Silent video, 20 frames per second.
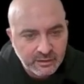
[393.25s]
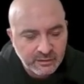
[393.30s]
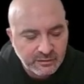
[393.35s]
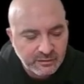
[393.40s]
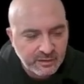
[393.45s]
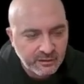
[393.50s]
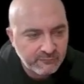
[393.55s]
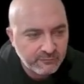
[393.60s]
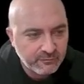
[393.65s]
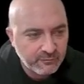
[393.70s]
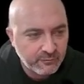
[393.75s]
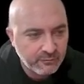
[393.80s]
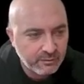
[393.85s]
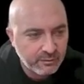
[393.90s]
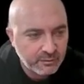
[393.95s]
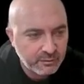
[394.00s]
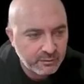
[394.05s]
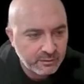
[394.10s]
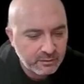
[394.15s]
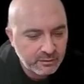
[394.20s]
of step
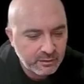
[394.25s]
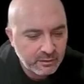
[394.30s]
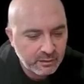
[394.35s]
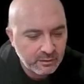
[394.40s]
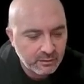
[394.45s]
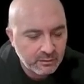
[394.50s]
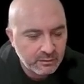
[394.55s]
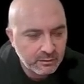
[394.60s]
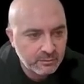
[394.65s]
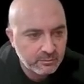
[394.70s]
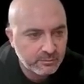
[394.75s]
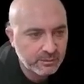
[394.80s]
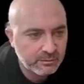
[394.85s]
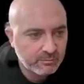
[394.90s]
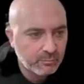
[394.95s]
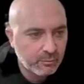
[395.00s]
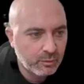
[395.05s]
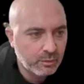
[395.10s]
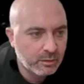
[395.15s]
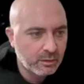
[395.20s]
forward a little bit
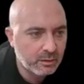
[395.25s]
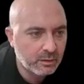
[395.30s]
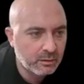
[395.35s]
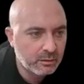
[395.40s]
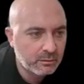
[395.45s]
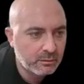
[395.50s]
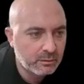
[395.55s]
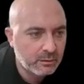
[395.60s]
more